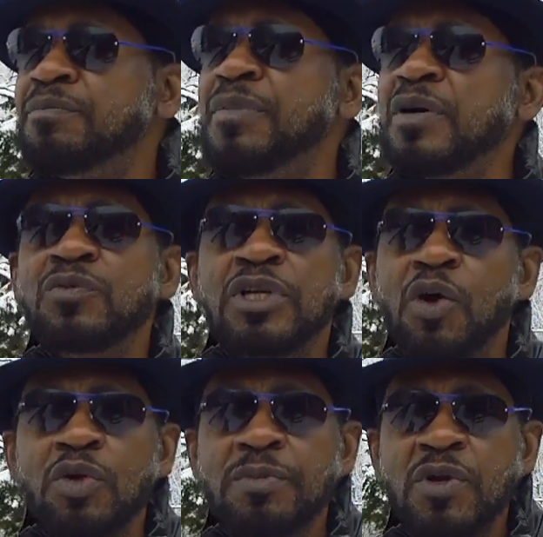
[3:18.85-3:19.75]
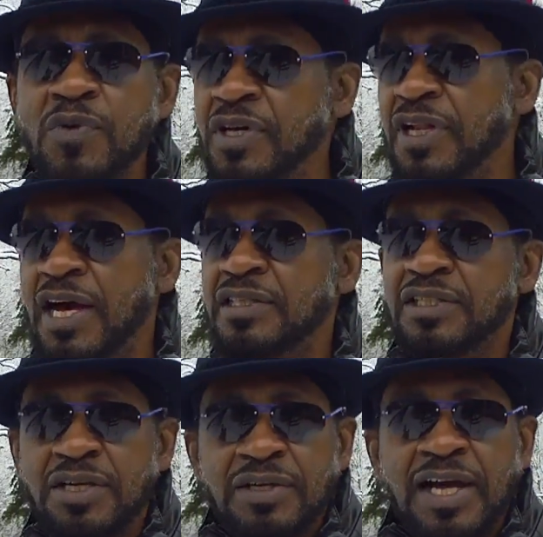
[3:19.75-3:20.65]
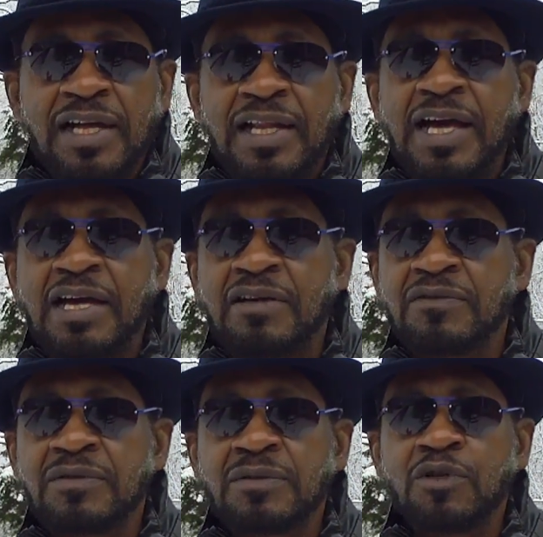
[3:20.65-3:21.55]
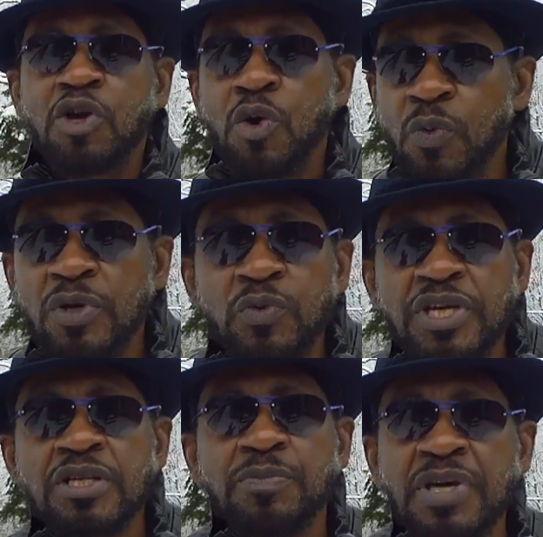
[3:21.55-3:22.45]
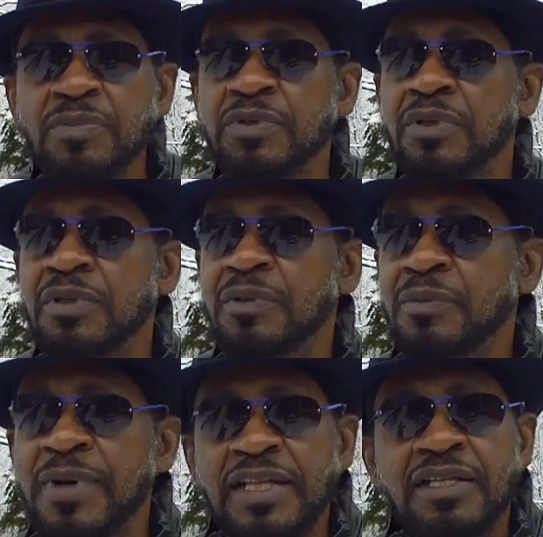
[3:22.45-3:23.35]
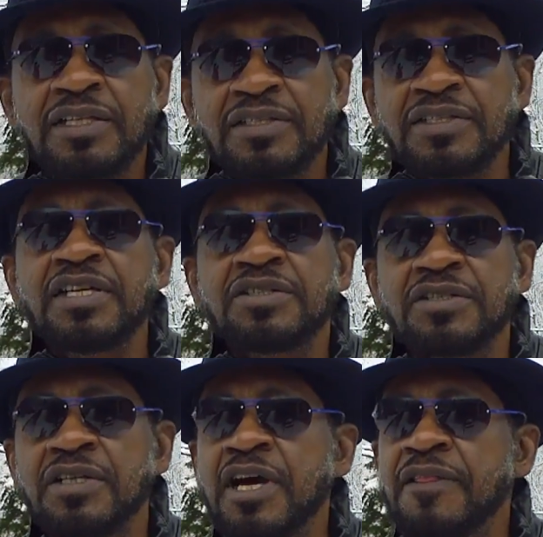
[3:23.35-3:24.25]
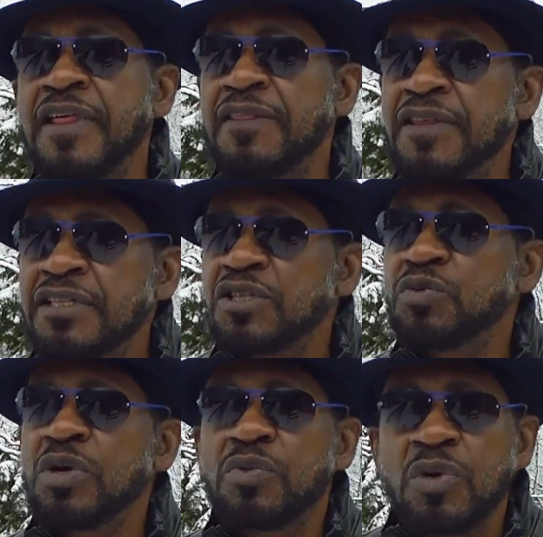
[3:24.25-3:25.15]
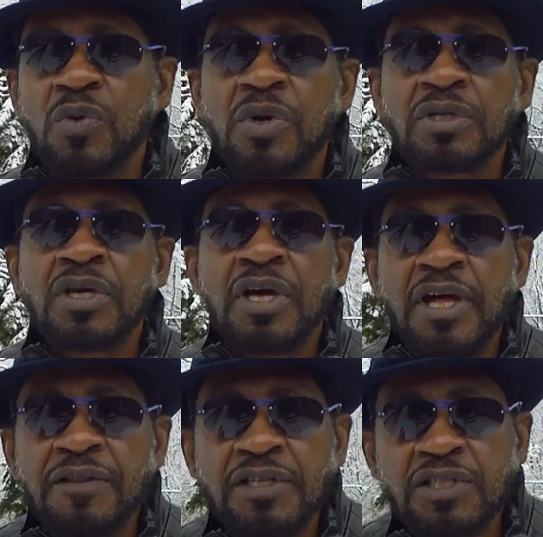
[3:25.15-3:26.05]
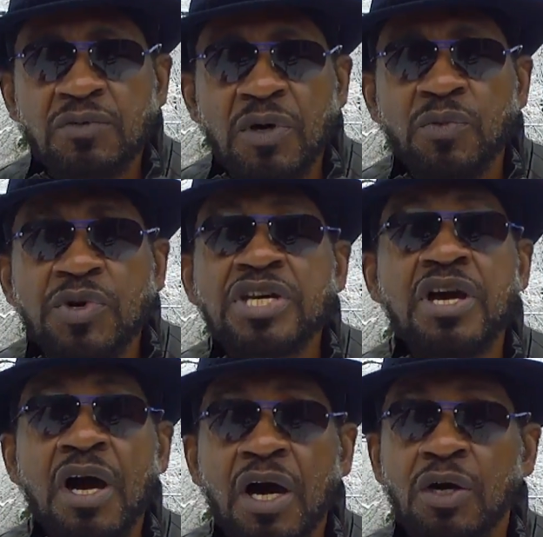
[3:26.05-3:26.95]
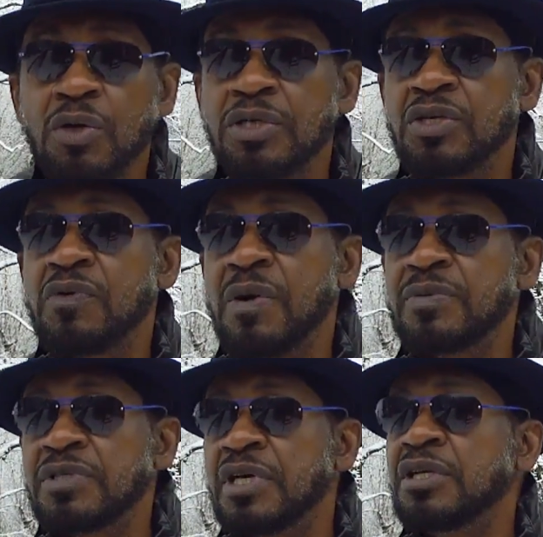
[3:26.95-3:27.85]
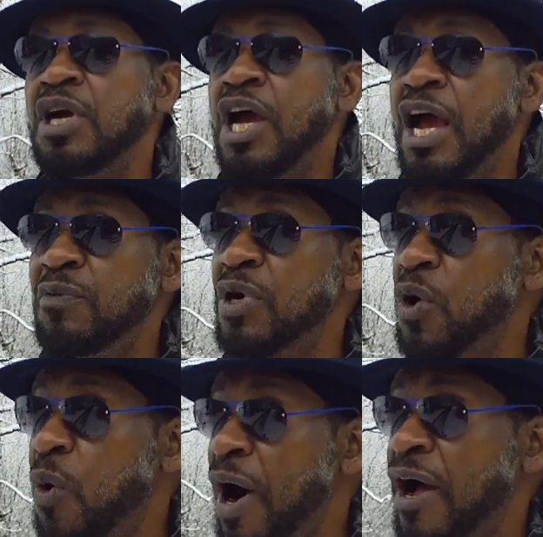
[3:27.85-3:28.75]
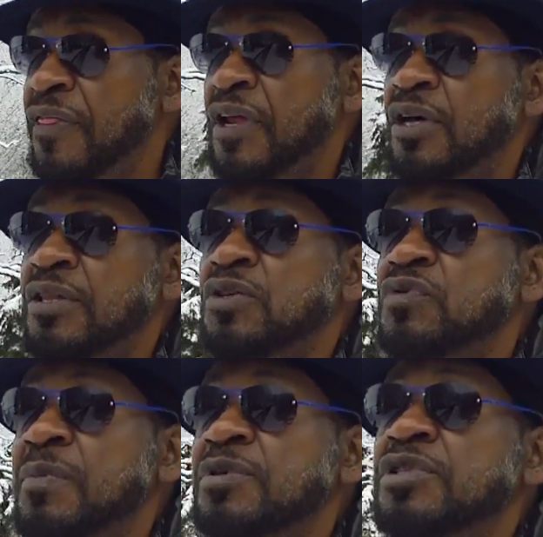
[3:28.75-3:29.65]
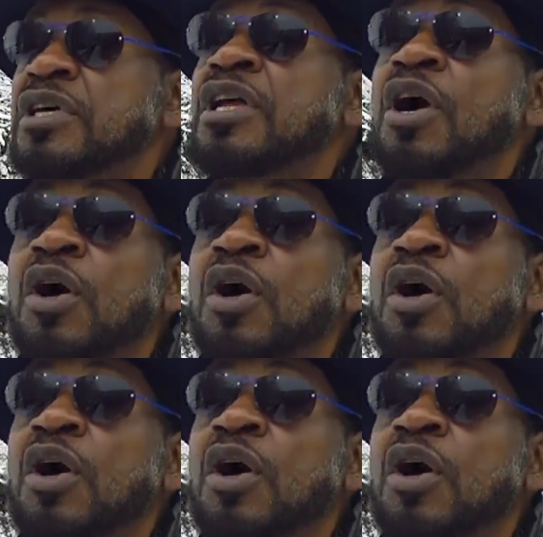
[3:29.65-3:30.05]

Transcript: But will only be realized here in our lives when we, the people, make the decision that this is what we want and this is what we are going to represent and require that others represent,